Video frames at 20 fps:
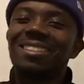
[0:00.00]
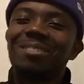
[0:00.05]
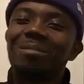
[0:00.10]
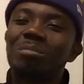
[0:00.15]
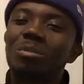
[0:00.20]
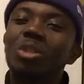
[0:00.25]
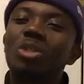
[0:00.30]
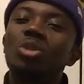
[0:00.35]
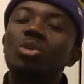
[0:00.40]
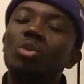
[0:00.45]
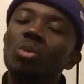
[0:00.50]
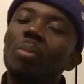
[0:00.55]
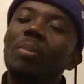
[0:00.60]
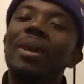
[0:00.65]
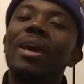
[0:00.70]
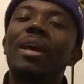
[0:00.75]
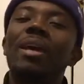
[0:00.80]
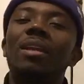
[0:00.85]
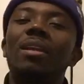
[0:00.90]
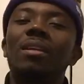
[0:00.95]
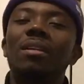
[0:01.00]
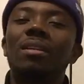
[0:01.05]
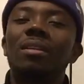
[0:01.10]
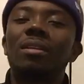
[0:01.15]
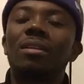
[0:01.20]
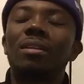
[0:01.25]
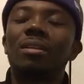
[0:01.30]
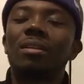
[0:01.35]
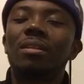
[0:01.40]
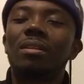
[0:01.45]
But too bad
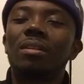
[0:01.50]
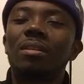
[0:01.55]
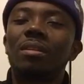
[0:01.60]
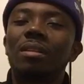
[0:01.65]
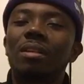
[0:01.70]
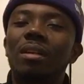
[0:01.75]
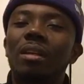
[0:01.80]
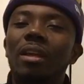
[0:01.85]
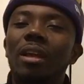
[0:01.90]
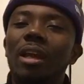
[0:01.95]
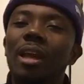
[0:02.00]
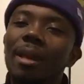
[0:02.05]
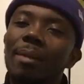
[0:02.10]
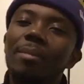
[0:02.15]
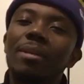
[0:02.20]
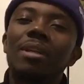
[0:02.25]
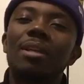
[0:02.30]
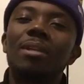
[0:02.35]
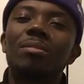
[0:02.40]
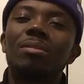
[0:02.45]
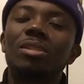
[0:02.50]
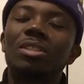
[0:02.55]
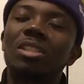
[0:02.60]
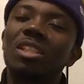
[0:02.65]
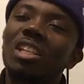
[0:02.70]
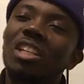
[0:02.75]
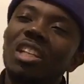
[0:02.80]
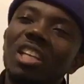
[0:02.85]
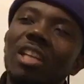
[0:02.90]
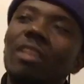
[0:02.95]
Eminem is
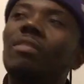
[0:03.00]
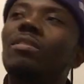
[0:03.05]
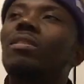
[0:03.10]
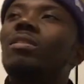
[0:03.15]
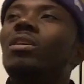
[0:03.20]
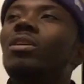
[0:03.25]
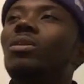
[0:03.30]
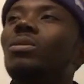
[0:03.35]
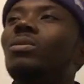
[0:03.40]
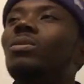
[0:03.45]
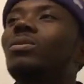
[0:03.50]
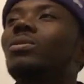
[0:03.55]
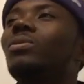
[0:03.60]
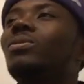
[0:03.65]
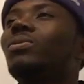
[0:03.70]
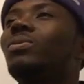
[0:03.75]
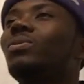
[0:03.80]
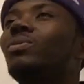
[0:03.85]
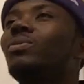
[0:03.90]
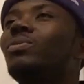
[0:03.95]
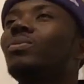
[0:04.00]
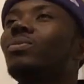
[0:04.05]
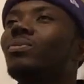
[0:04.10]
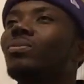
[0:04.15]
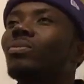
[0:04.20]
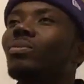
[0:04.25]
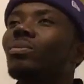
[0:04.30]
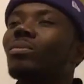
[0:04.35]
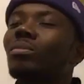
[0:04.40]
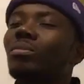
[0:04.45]
still living, yo.
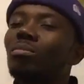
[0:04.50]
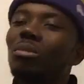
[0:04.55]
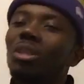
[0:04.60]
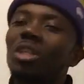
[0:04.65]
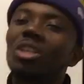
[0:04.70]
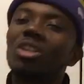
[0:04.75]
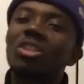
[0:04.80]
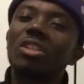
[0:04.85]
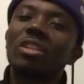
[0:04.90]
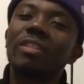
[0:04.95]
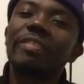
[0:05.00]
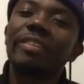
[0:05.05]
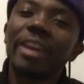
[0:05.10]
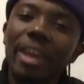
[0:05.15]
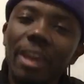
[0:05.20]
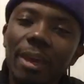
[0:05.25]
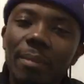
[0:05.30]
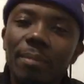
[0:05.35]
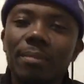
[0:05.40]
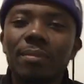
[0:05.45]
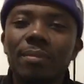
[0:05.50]
Because of him,